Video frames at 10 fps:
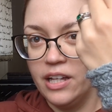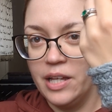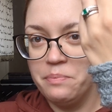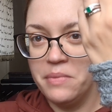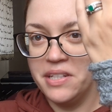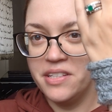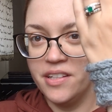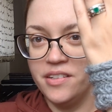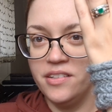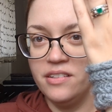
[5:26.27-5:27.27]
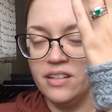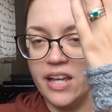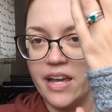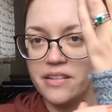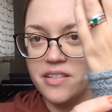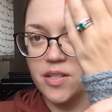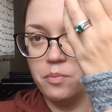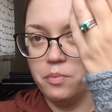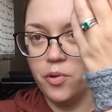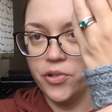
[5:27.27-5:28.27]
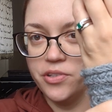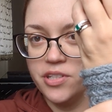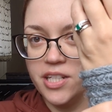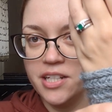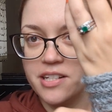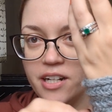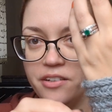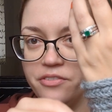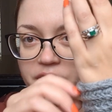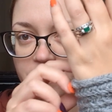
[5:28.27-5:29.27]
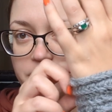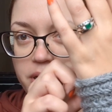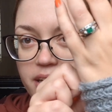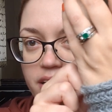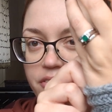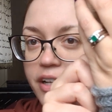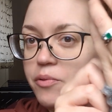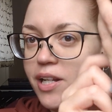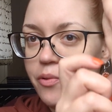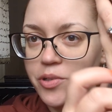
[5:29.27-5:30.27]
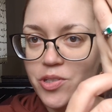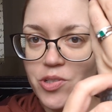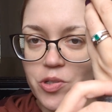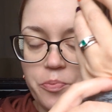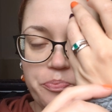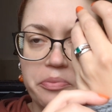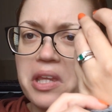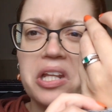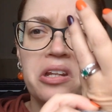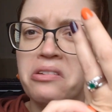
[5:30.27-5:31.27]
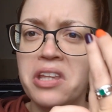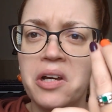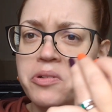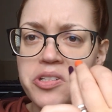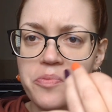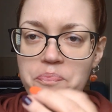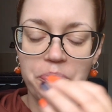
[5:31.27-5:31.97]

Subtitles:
a mitten at some point in its life if I really wanted to. Don't think I want to.